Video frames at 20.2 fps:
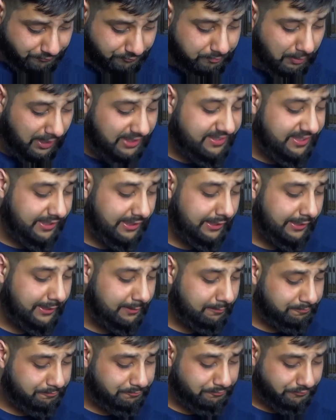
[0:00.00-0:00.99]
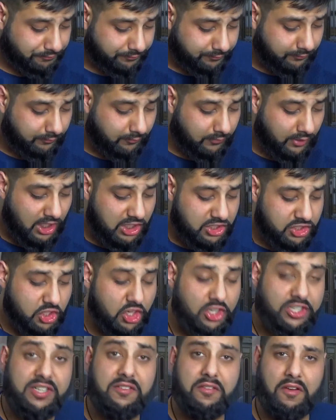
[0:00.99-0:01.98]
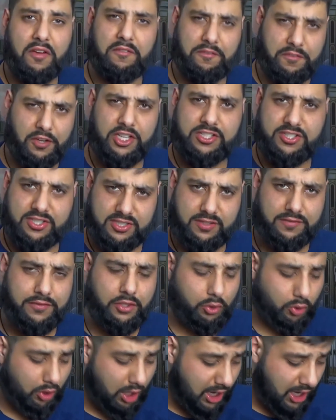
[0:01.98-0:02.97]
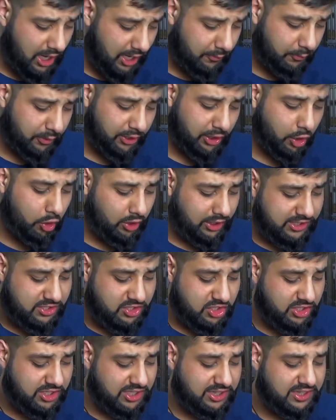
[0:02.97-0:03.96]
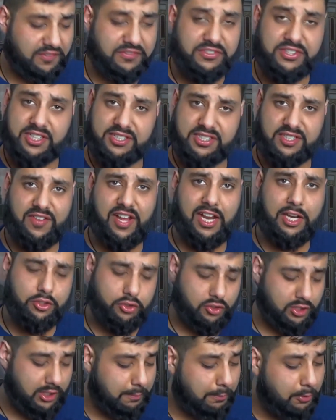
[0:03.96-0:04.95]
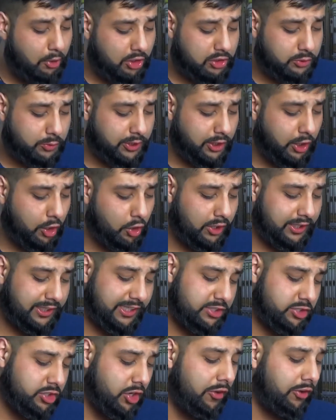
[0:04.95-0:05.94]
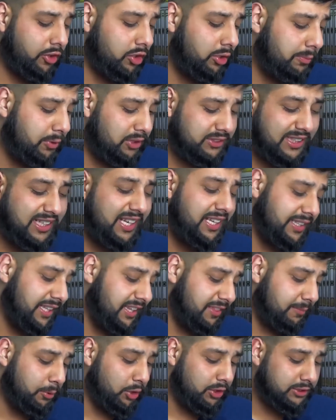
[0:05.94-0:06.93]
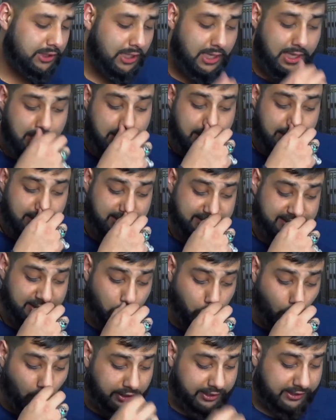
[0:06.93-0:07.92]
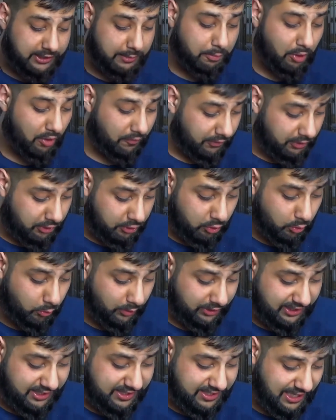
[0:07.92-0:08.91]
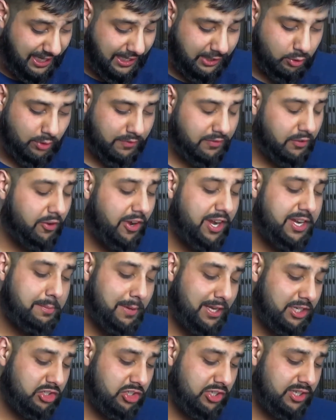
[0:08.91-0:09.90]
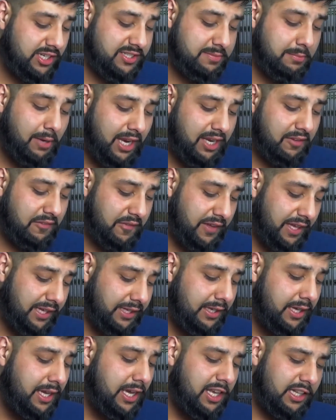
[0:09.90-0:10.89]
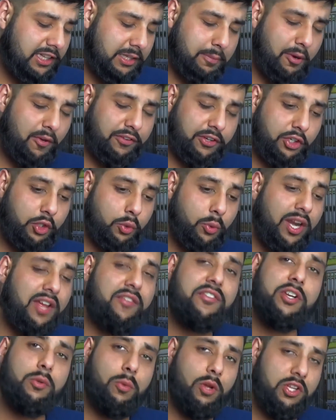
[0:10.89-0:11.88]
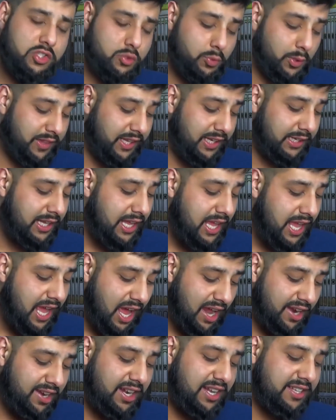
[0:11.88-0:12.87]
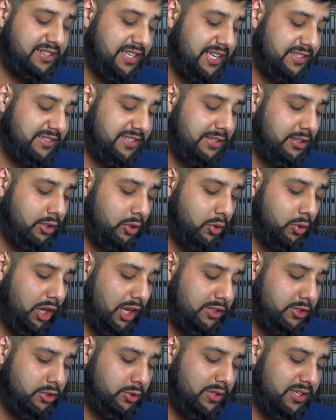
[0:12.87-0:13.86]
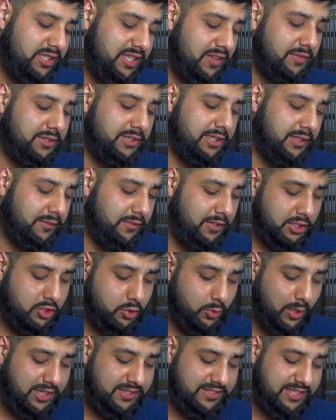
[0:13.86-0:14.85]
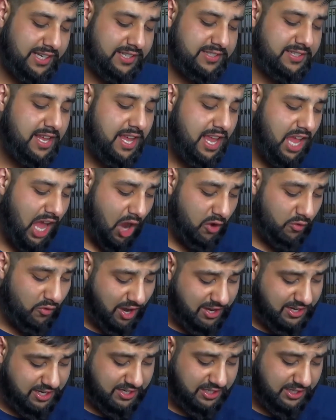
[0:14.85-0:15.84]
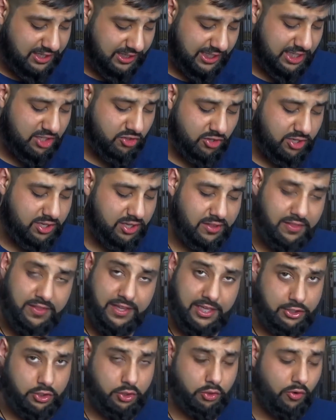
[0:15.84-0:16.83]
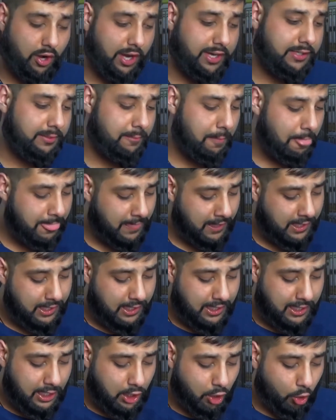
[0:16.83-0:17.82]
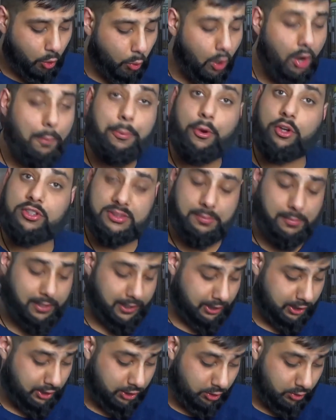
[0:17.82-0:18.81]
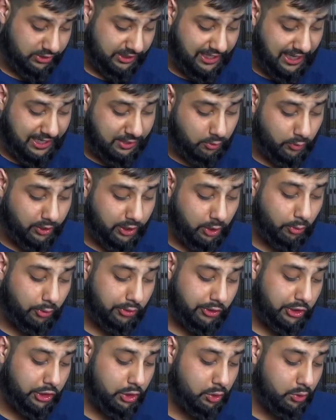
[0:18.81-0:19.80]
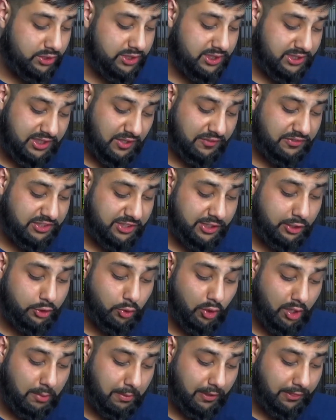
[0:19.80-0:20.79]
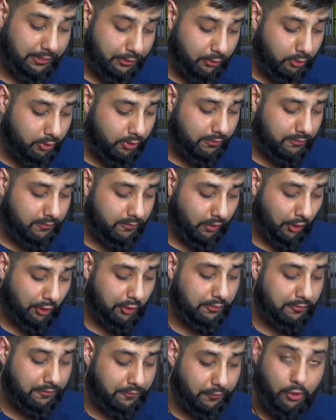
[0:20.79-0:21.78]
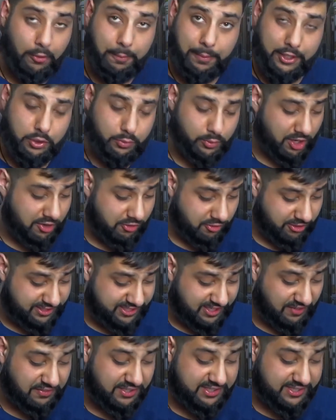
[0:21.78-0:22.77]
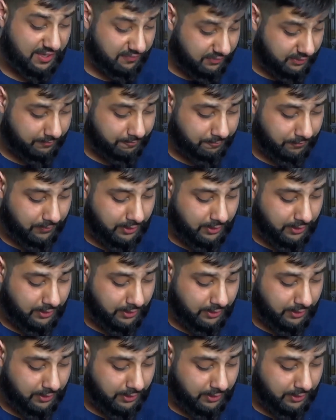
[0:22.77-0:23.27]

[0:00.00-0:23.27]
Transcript: basically certain verses of the Quran. We're going to look at certain tafsirs of Ahl Sunnah books. We're going to look at historical books and hadith books to see what did the Prophet do with this land. So I've already mentioned it's Male Fay. The Prophet can do whatever he wants with it. And Allah says in the Quran, Surah 17 verse 26, and render to the kindred their due right. What books am I going to use? Again, we're going to use Tafsir Dur Mansur, volume 4, page 177.